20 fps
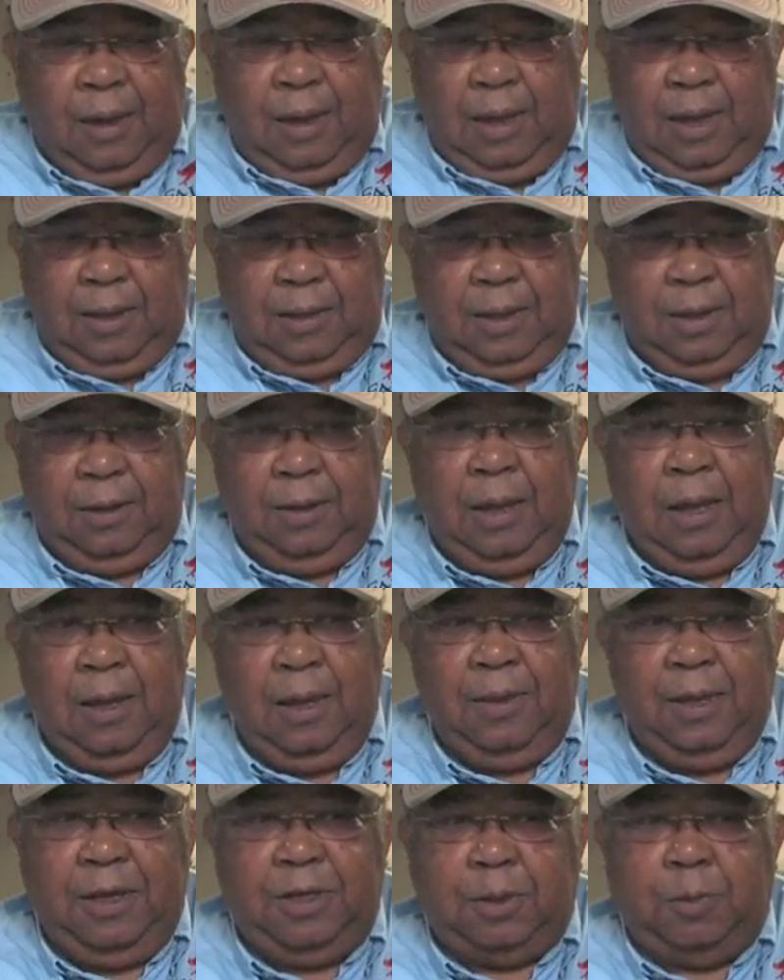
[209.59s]
And then
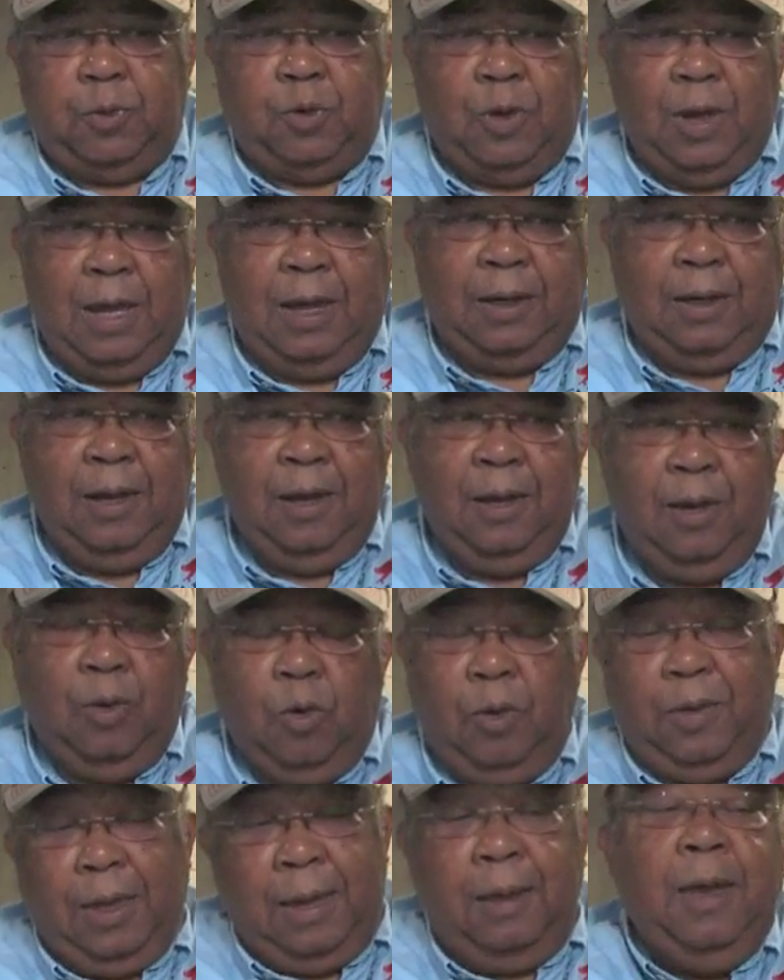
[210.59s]
they subtract,
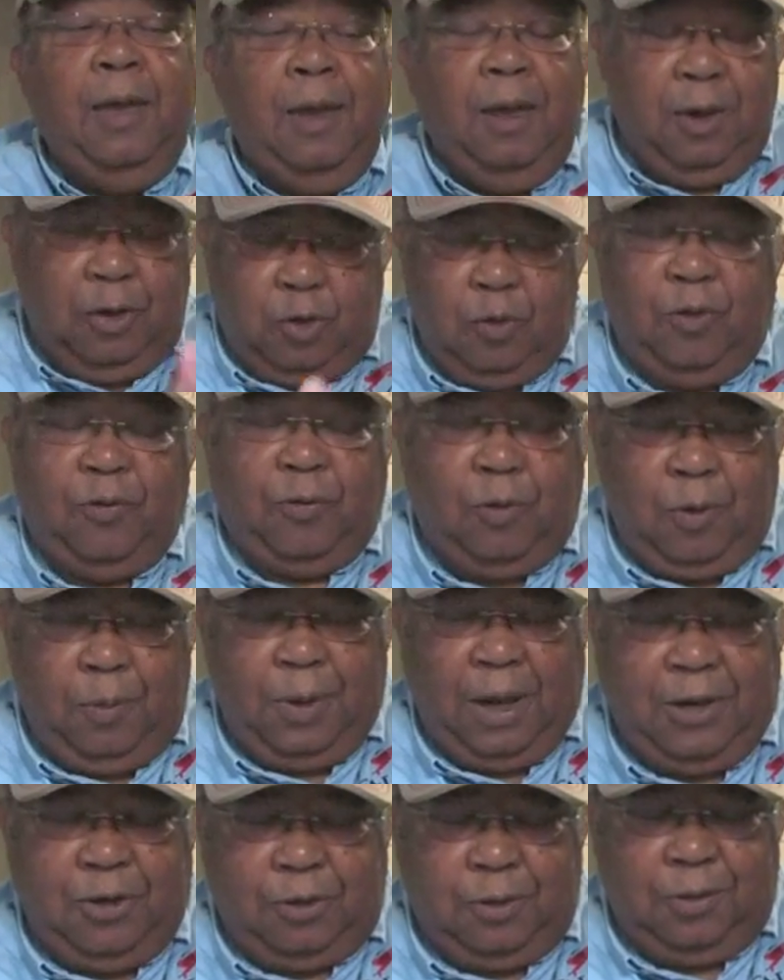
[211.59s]
or they do a
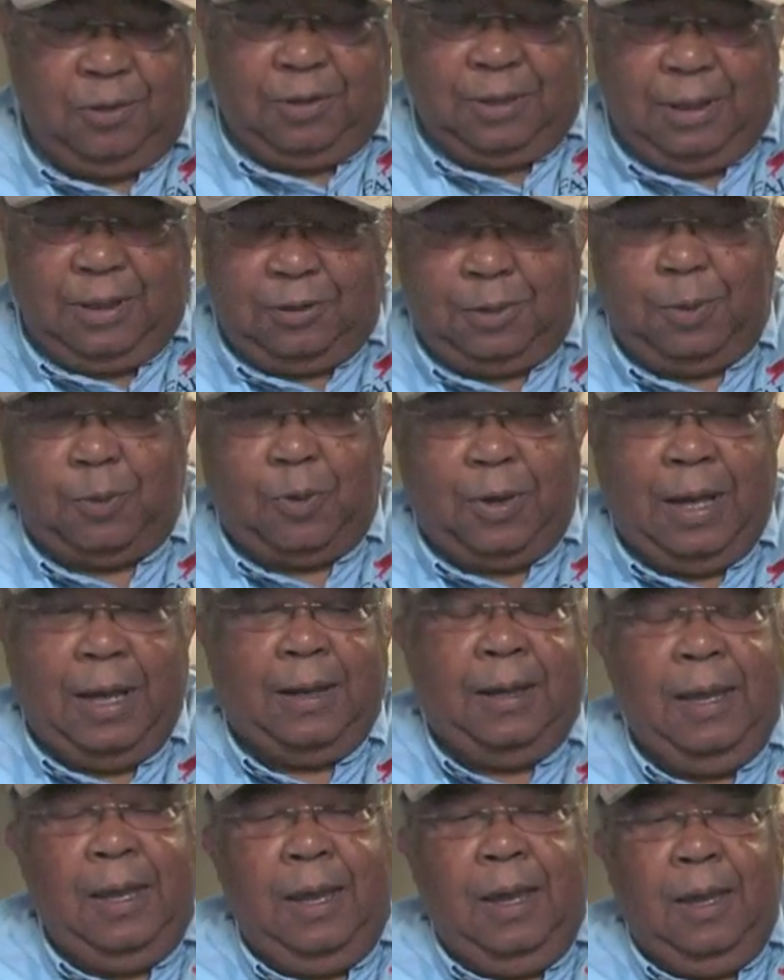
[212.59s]
formula, I shouldn't say
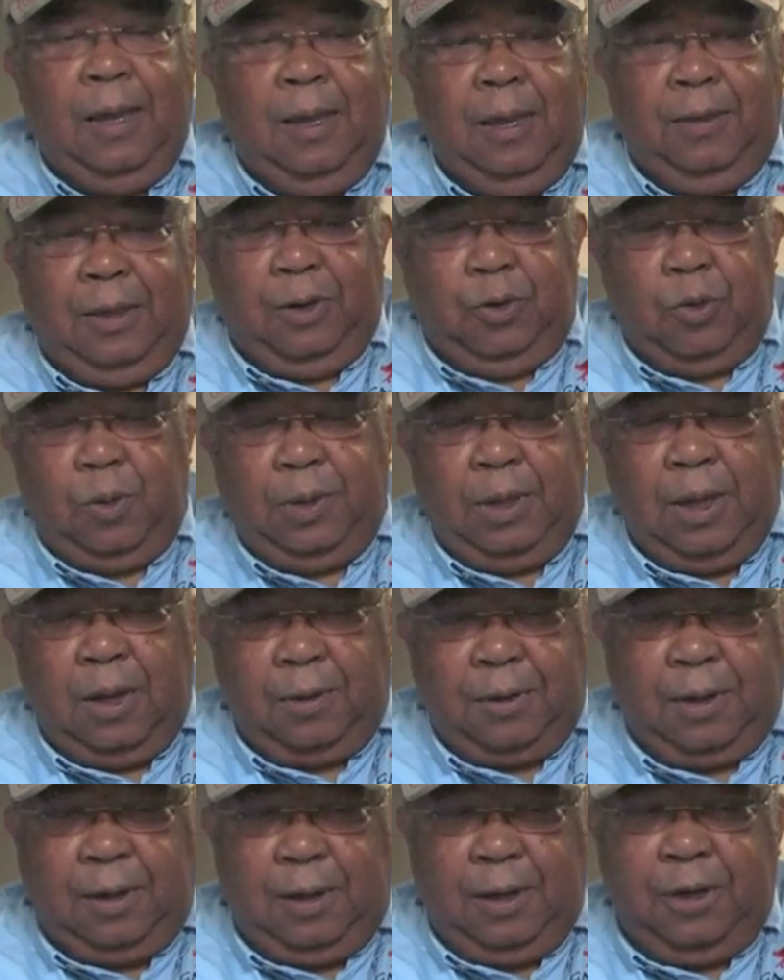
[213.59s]
subtract. They do a
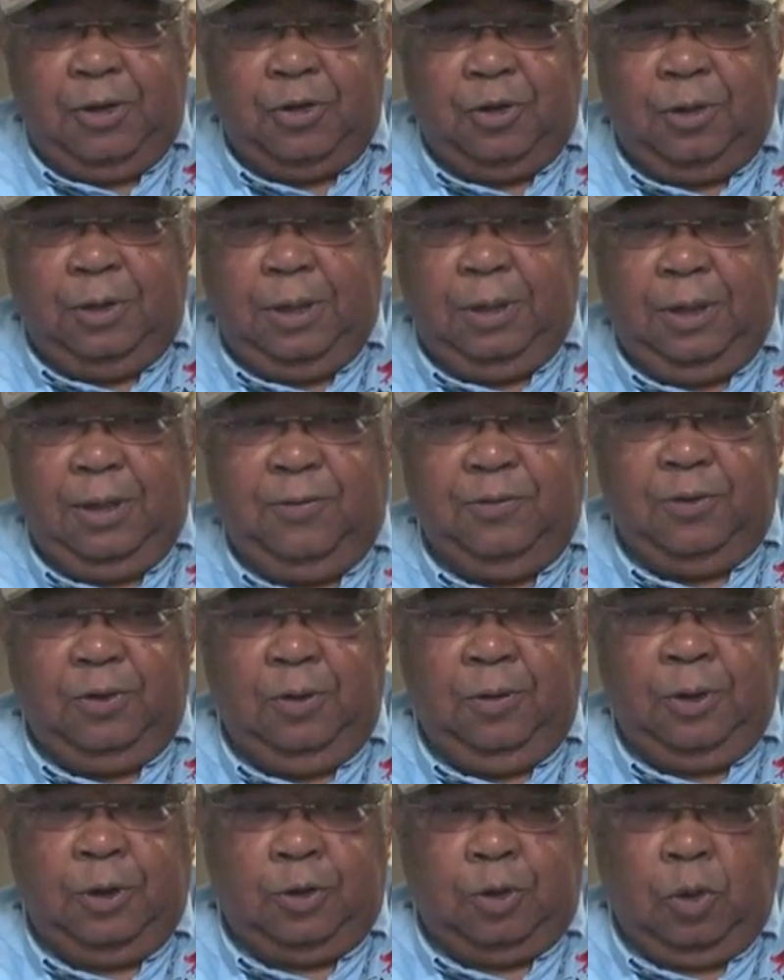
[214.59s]
calculation that gives
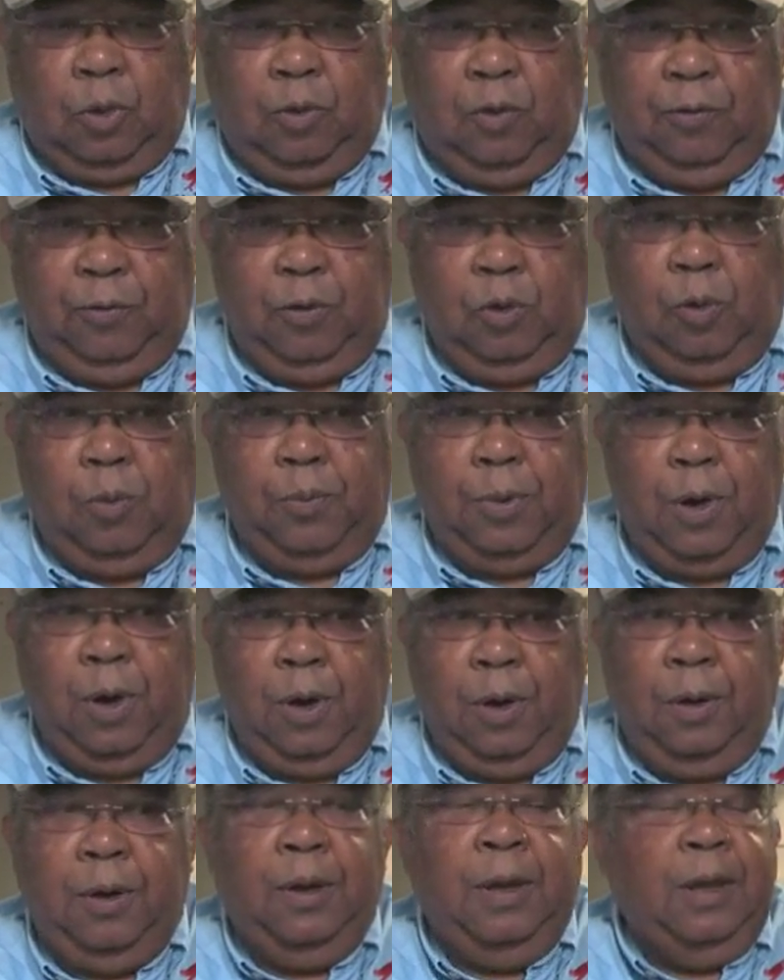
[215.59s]
you the total fuel
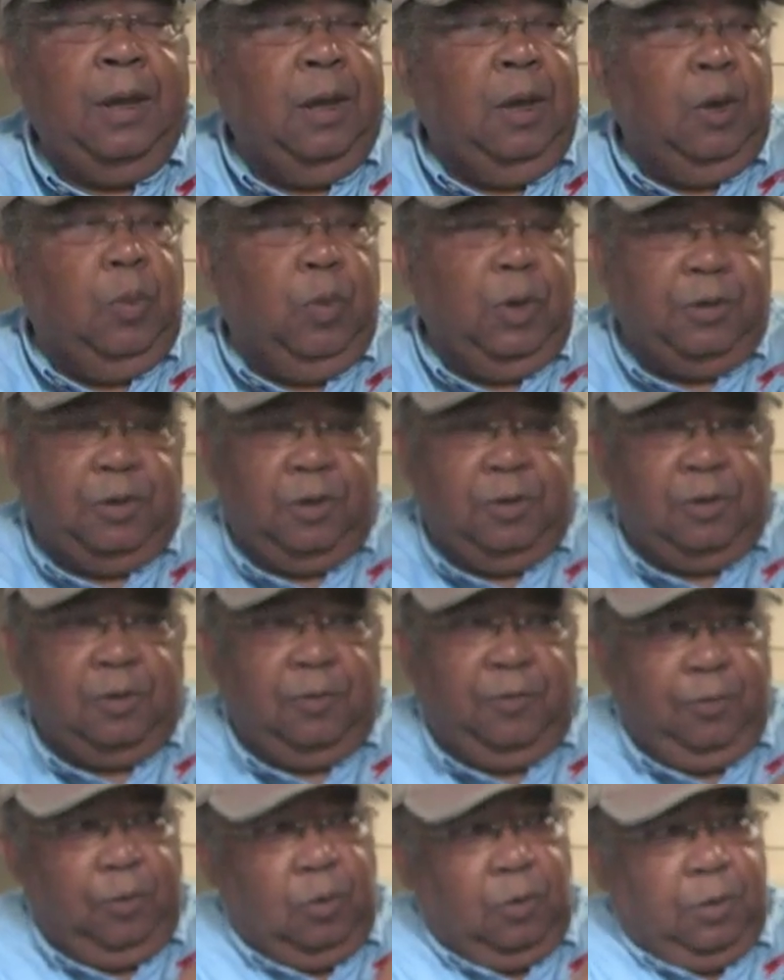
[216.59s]
burn, which is
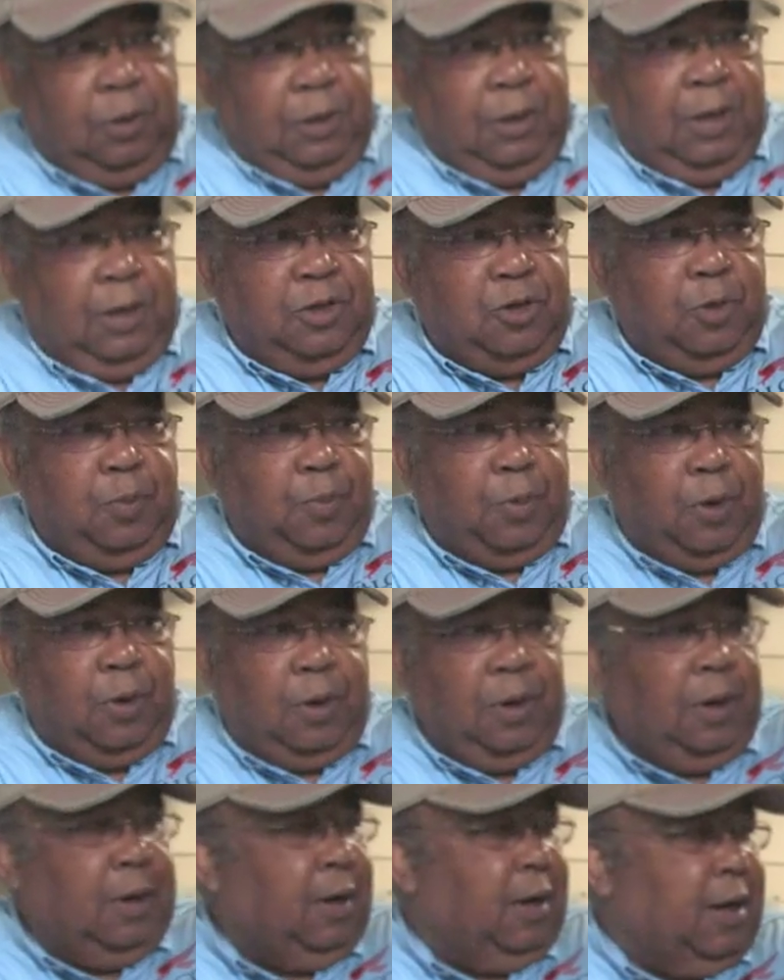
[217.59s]
the fuel that the engine
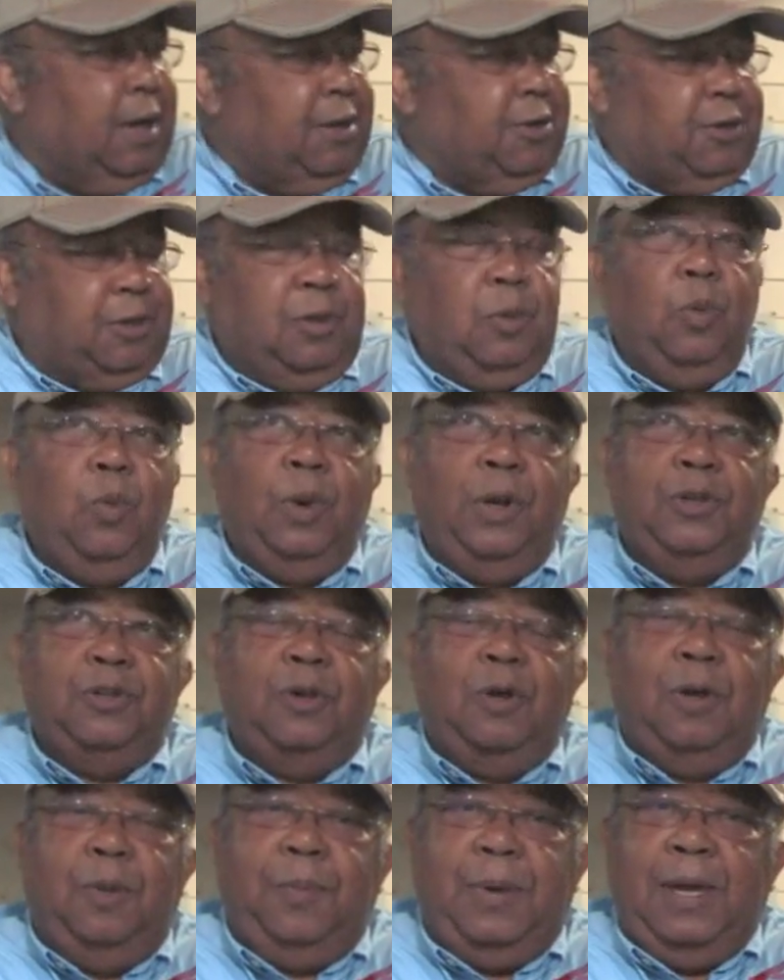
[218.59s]
burned less what has
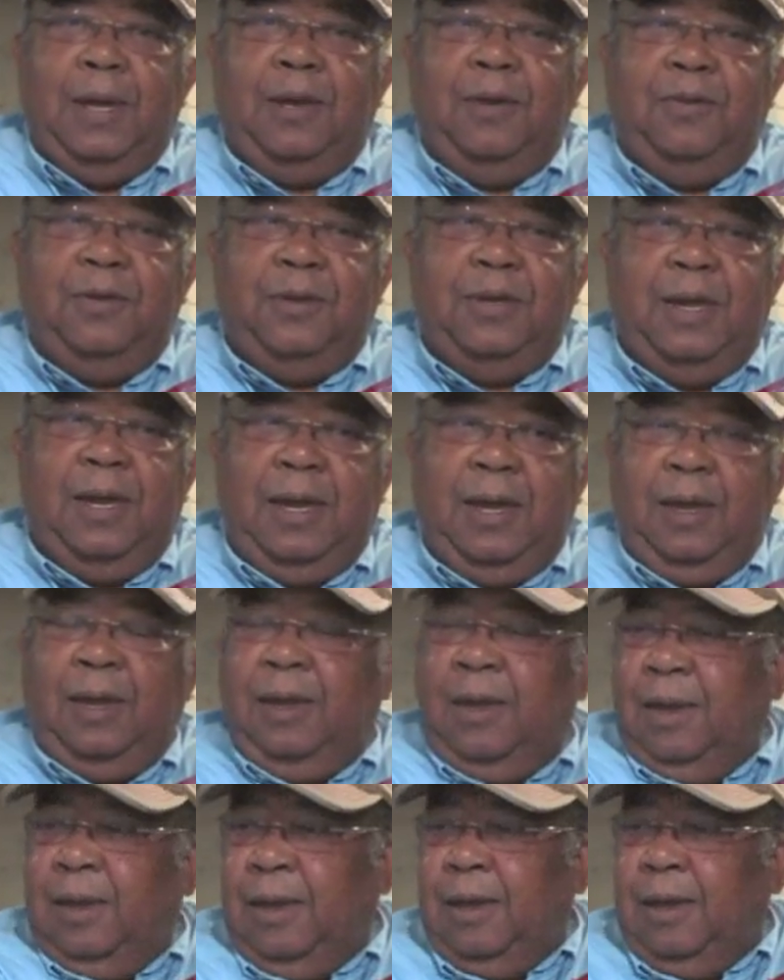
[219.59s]
gone back to the tank.